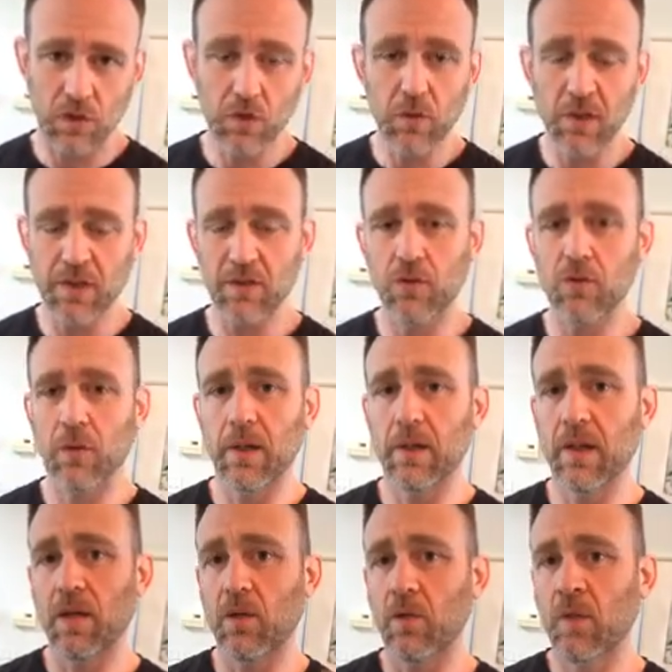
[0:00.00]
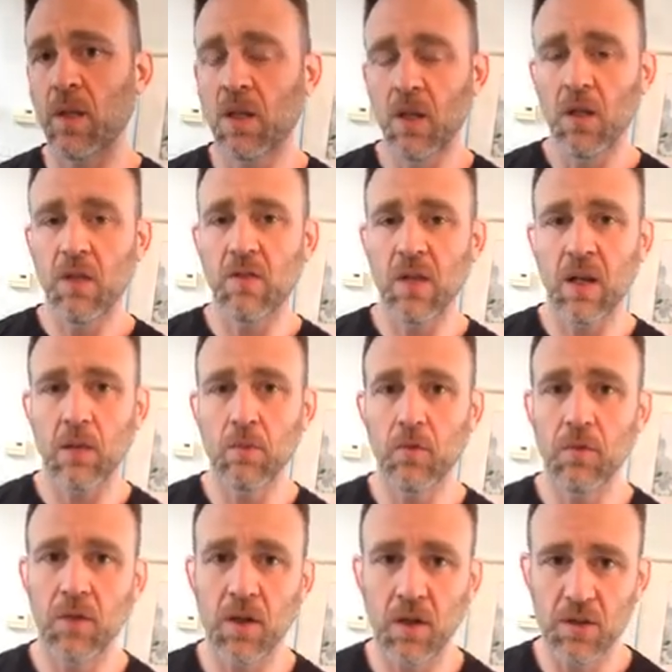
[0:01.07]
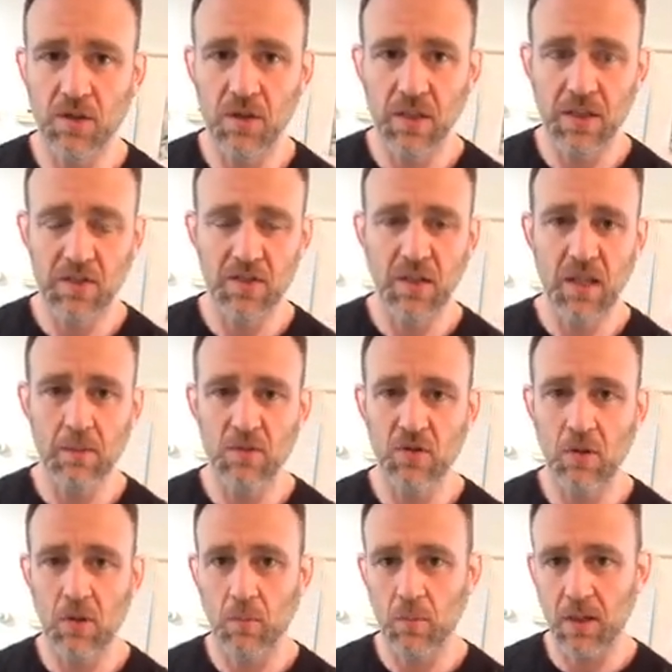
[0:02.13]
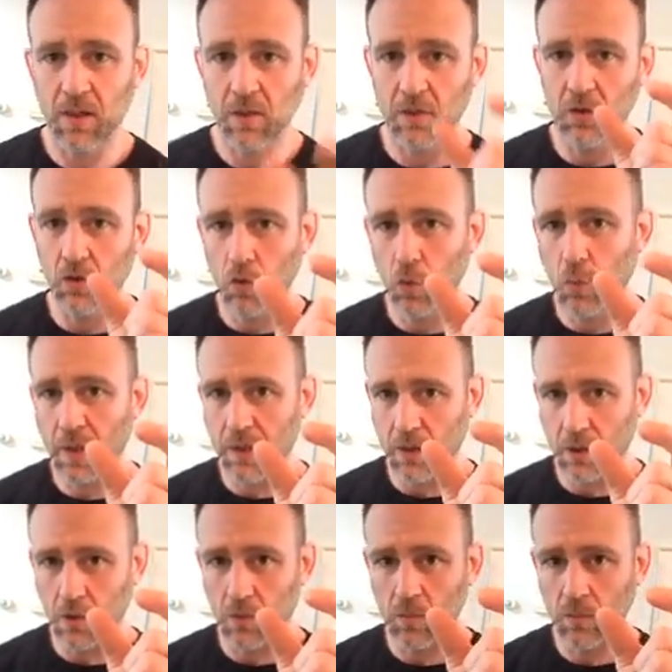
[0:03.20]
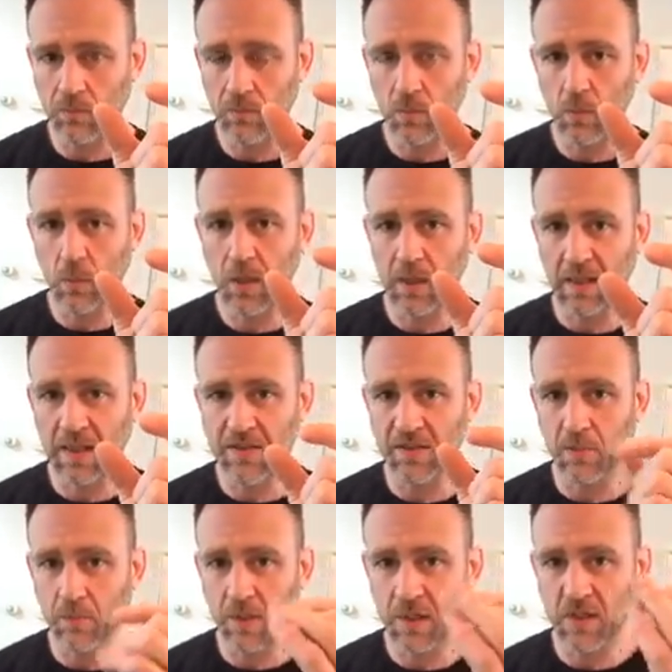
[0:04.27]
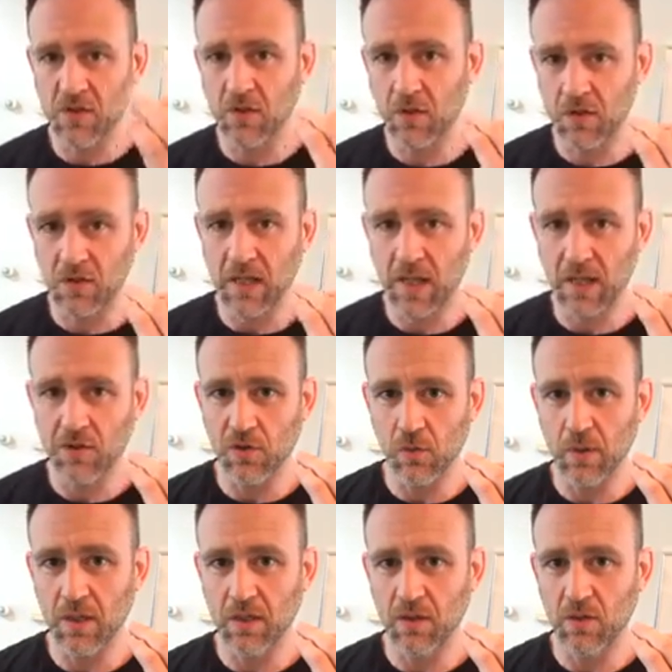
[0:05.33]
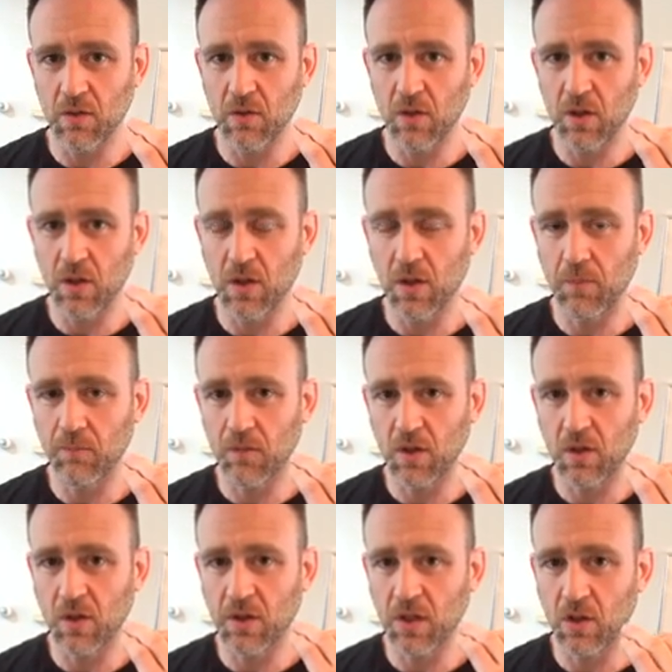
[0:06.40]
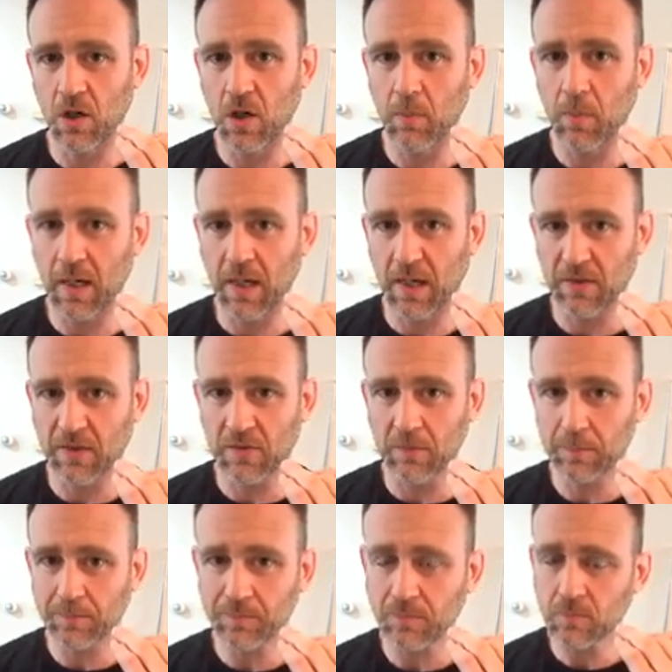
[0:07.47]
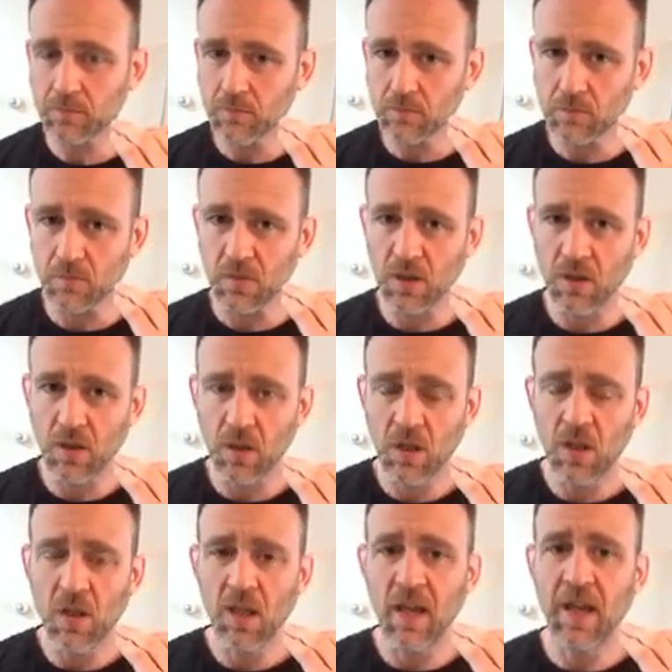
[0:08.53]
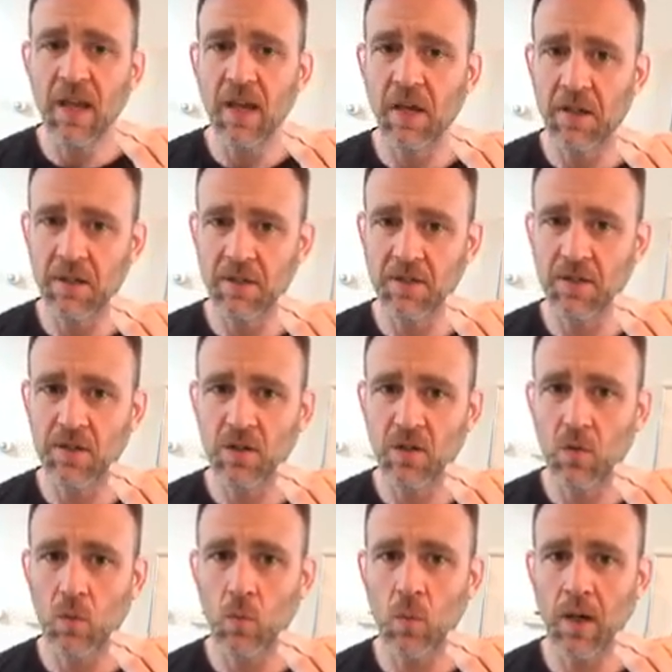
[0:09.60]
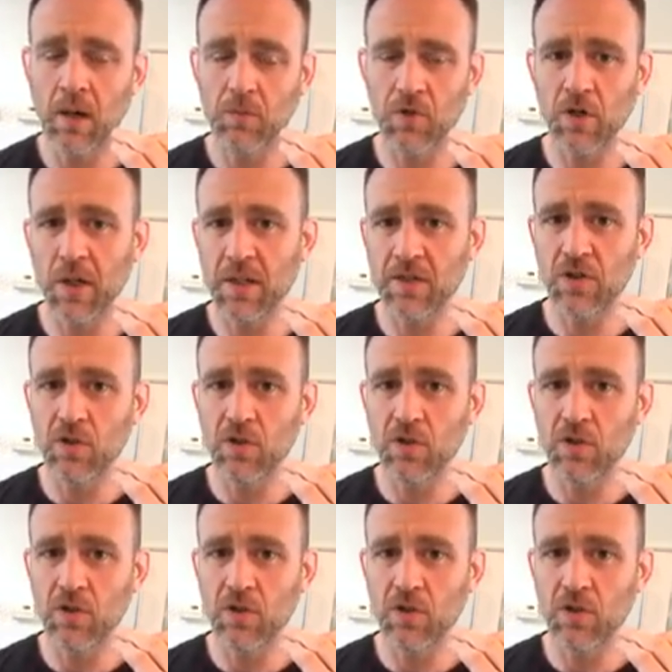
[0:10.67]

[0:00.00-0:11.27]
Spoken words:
alluding to right now, then I moved on to the escape. So I'll make a little window where I let somebody start to enter in on the guard pass. And what I'm trying